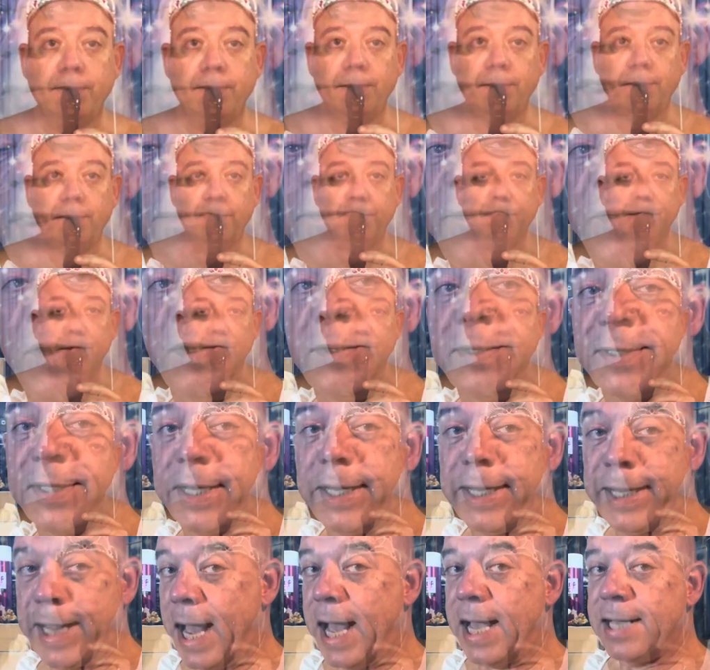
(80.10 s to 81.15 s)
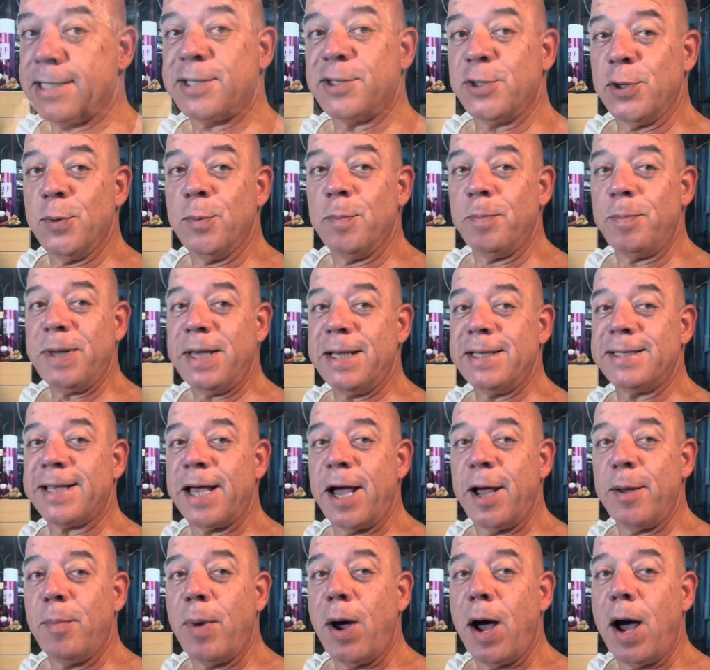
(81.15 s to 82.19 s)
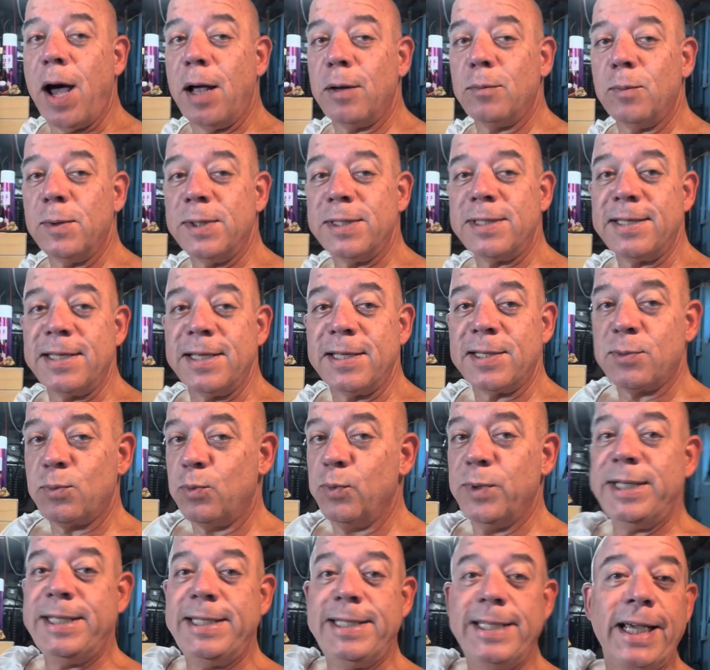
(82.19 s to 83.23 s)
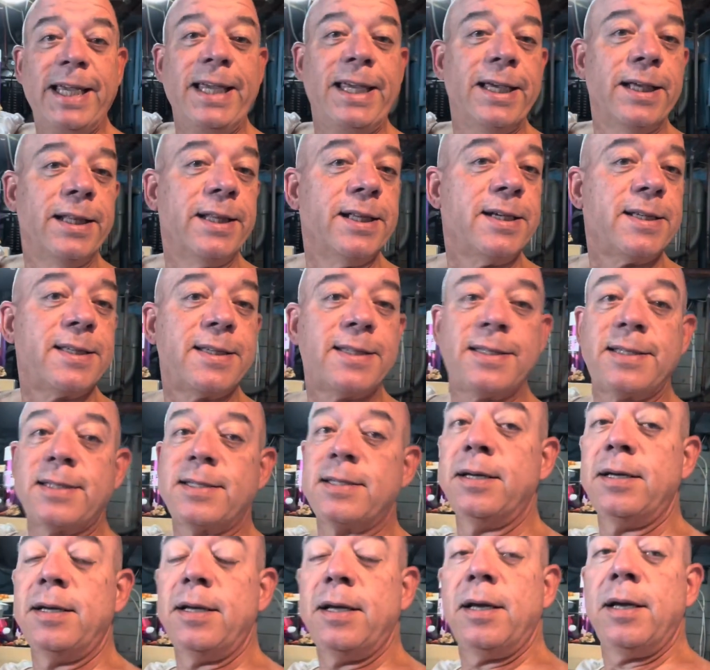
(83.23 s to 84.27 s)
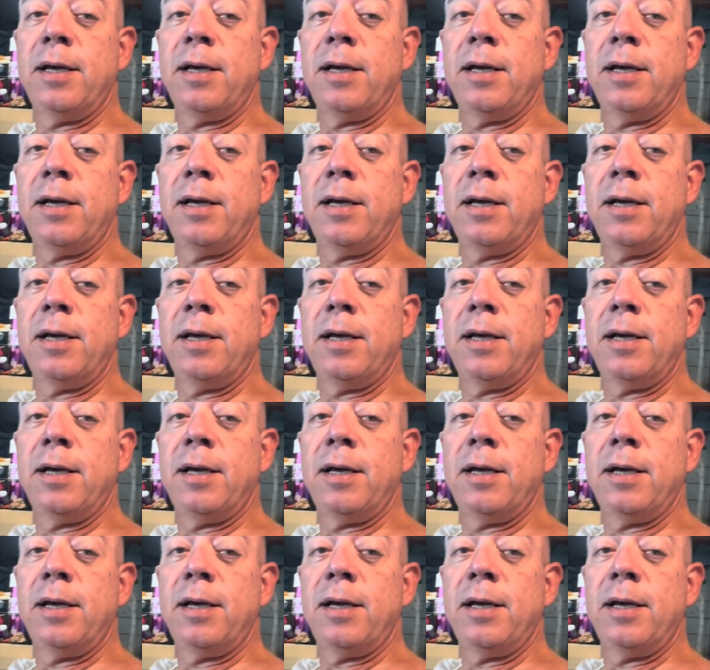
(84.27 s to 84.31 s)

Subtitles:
The first costume piece I bought was this ridiculous,